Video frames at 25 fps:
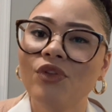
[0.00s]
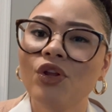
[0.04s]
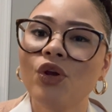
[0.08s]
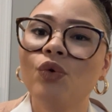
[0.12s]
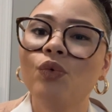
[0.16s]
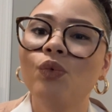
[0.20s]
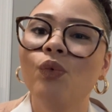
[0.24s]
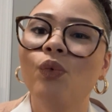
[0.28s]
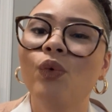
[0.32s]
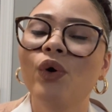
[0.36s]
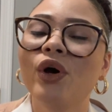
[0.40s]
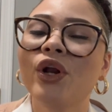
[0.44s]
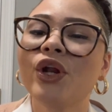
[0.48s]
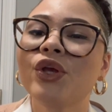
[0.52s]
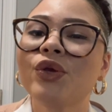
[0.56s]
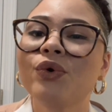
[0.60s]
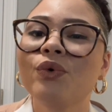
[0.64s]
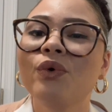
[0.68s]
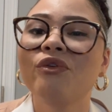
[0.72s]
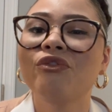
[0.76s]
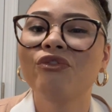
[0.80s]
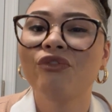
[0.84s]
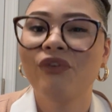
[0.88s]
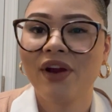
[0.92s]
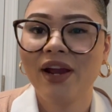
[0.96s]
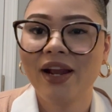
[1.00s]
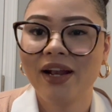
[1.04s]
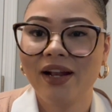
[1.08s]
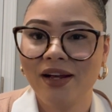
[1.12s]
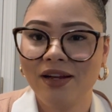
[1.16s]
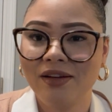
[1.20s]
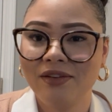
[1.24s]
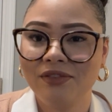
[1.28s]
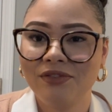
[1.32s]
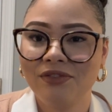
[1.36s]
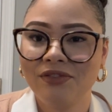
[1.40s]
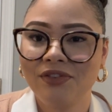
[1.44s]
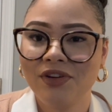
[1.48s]
What are you afraid
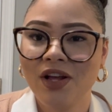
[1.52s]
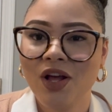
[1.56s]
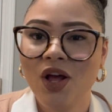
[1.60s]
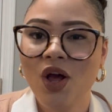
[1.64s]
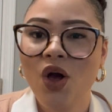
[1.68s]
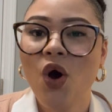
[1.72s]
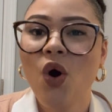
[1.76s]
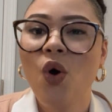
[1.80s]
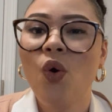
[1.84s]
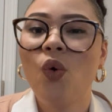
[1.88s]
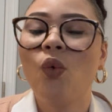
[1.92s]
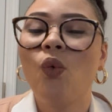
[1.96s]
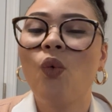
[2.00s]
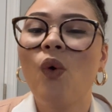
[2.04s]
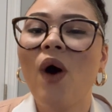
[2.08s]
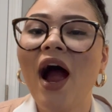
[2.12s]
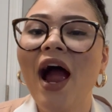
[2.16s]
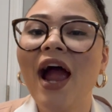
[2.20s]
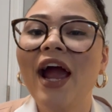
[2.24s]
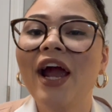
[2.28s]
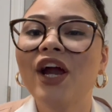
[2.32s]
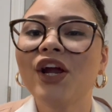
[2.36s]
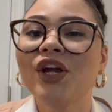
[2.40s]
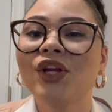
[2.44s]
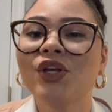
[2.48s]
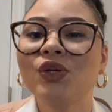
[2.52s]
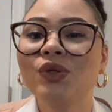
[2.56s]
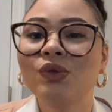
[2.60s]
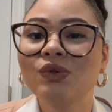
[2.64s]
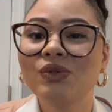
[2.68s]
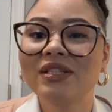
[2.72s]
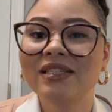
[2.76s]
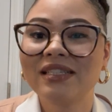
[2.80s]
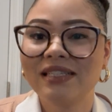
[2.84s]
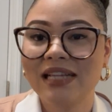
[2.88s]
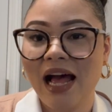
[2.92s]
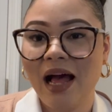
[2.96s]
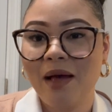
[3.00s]
of? Why are you
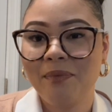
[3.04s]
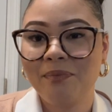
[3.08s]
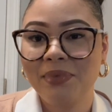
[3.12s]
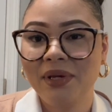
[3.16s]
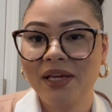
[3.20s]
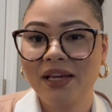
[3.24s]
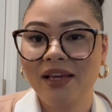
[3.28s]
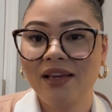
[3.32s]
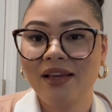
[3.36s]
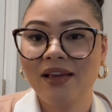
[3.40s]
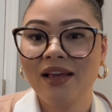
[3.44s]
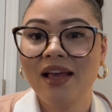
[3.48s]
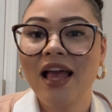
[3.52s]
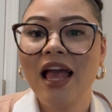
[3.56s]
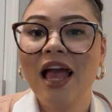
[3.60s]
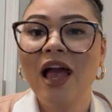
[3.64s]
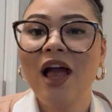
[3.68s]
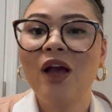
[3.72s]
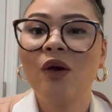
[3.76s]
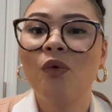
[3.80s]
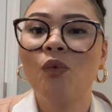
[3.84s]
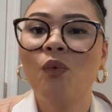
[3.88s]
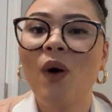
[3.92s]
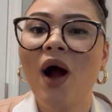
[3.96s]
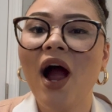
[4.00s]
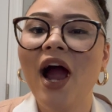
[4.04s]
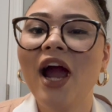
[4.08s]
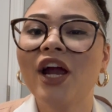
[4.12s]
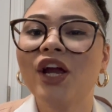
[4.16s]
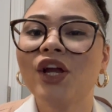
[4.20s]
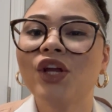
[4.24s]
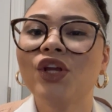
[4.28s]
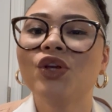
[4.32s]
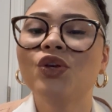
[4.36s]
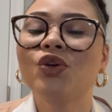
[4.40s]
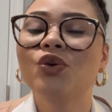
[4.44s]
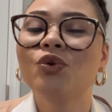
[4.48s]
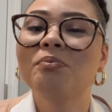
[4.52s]
stopping? And why are
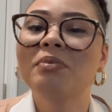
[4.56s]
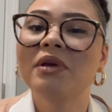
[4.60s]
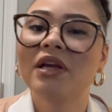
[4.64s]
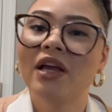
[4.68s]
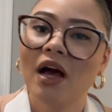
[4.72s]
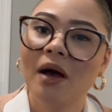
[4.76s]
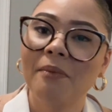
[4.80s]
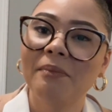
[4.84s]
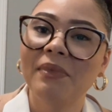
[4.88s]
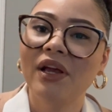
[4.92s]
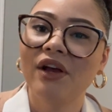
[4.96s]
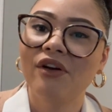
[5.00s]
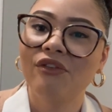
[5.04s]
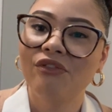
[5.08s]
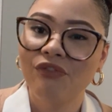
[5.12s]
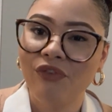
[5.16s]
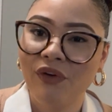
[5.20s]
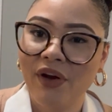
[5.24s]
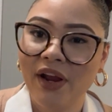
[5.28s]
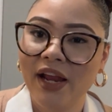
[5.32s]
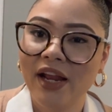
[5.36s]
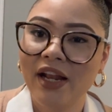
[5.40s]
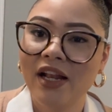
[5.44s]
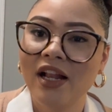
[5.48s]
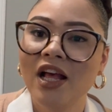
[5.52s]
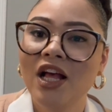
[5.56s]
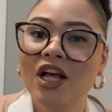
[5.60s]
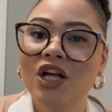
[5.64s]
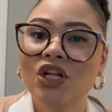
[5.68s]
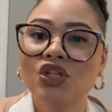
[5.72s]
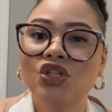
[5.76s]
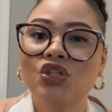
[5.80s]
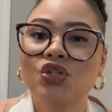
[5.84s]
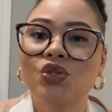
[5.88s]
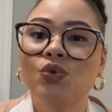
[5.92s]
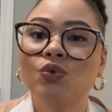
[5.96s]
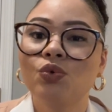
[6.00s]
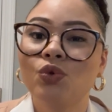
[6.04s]
you becoming afraid
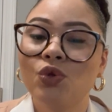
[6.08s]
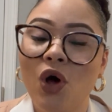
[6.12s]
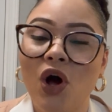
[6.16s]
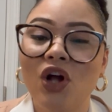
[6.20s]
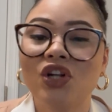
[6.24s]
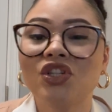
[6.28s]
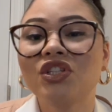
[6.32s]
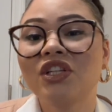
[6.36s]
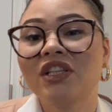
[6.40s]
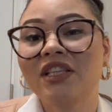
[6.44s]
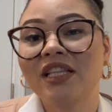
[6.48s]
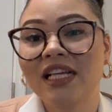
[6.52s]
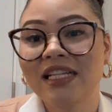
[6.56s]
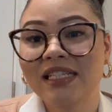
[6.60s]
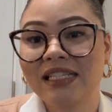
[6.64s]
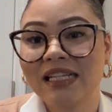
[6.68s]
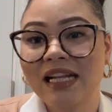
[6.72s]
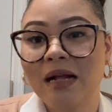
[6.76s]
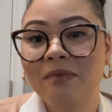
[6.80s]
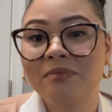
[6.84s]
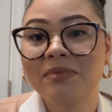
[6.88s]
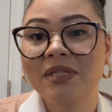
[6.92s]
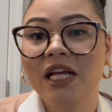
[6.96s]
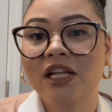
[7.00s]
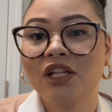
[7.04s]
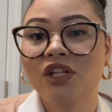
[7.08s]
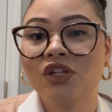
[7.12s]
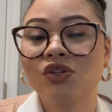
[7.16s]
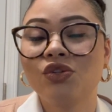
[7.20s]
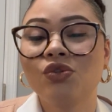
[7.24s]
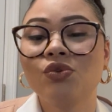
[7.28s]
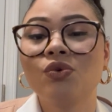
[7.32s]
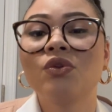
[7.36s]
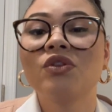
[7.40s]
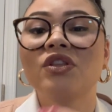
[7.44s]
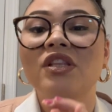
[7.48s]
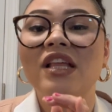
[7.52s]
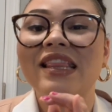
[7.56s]
to launch the things that I'm telling
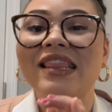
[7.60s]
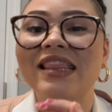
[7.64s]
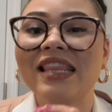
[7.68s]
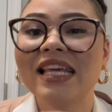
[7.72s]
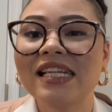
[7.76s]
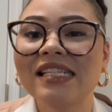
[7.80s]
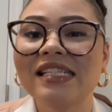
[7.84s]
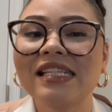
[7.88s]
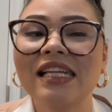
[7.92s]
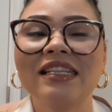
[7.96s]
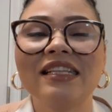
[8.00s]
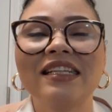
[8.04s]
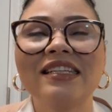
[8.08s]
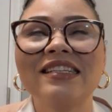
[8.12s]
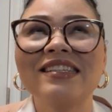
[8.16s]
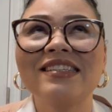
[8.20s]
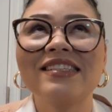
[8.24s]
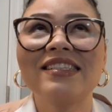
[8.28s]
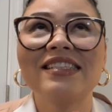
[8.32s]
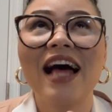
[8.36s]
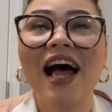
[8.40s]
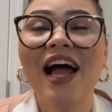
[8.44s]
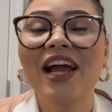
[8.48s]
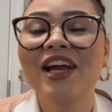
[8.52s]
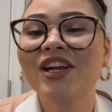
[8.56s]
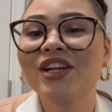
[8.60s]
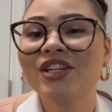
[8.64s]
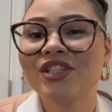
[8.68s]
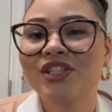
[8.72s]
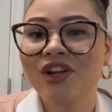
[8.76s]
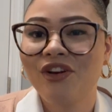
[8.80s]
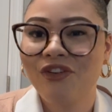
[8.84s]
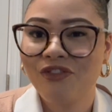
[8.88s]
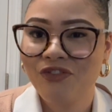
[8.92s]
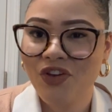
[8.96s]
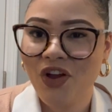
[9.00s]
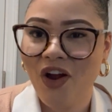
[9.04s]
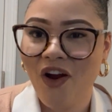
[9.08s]
you, the things that the desires
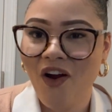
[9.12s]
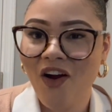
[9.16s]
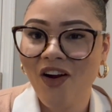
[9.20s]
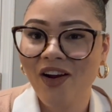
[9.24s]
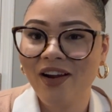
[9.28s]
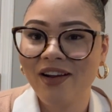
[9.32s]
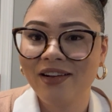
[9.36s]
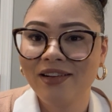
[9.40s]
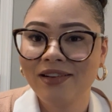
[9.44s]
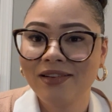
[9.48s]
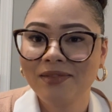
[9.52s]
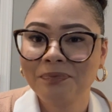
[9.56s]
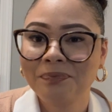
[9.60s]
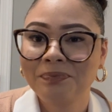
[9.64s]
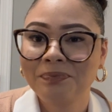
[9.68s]
of your heart?